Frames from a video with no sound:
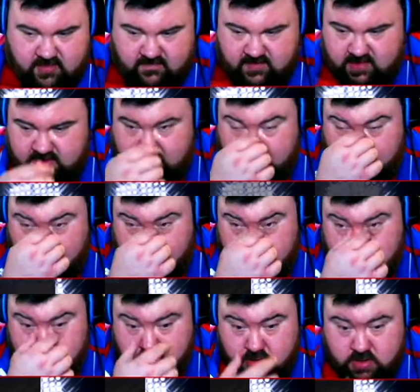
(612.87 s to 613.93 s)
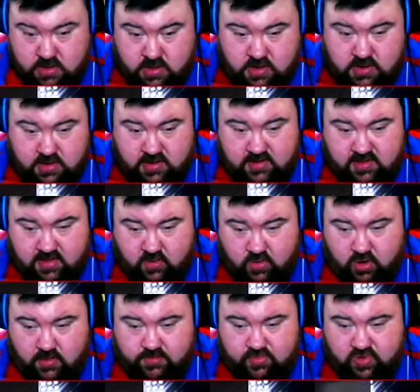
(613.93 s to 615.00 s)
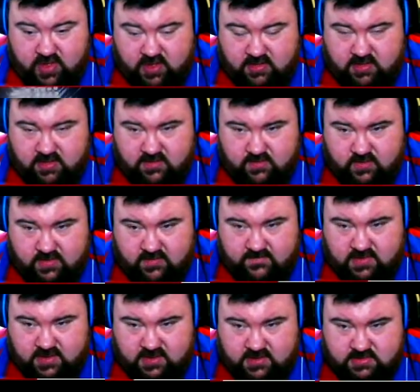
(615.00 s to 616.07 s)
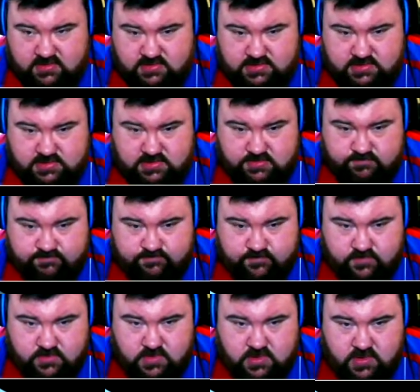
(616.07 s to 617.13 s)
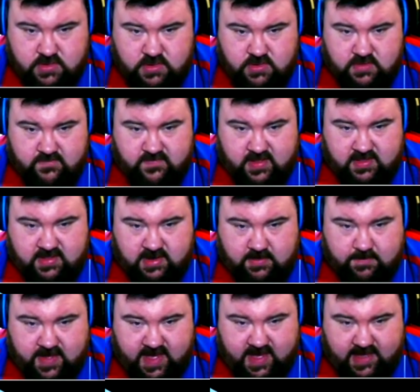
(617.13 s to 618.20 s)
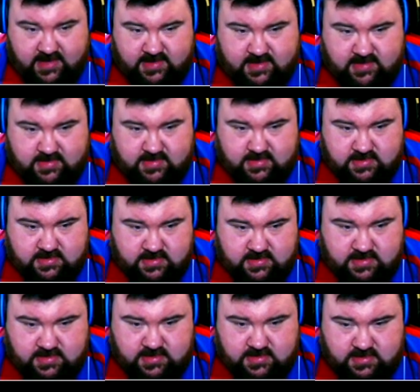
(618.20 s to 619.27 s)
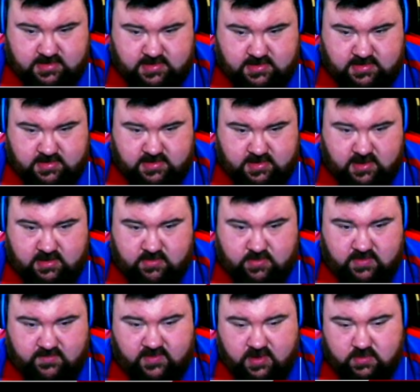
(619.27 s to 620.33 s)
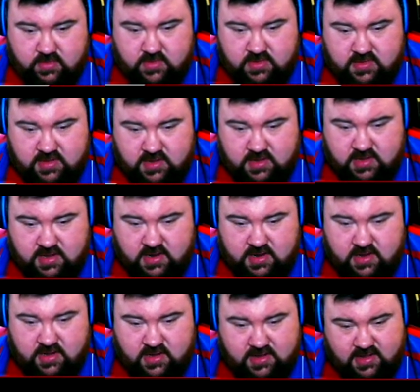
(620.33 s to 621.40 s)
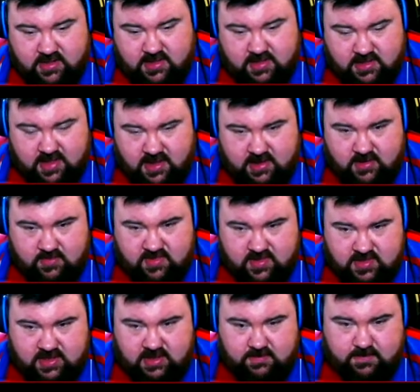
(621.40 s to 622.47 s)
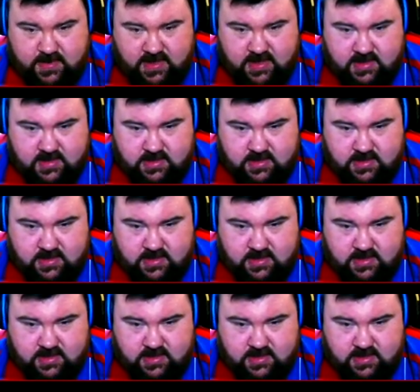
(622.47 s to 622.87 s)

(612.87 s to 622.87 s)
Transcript: video, let's see what objectives we've done. If there's any packs. Stadium development, seat colour, I get stadium seat pack.